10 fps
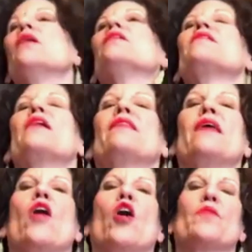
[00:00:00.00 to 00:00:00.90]
Let's take
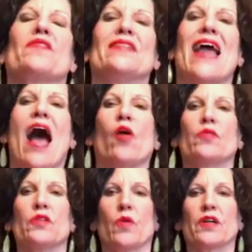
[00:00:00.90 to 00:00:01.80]
the arms down
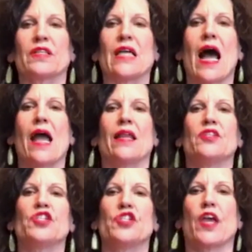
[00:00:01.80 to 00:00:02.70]
to our side and
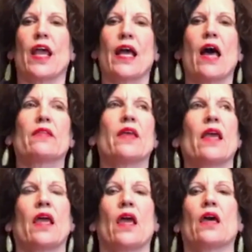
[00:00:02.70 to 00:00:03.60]
shake out the
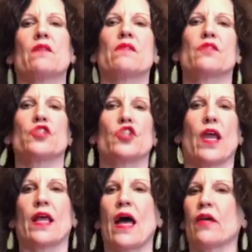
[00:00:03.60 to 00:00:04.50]
hands,
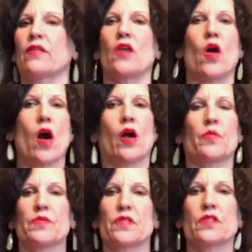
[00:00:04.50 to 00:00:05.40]
shake out the
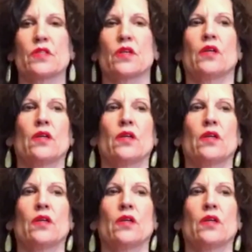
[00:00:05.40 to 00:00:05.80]
arms.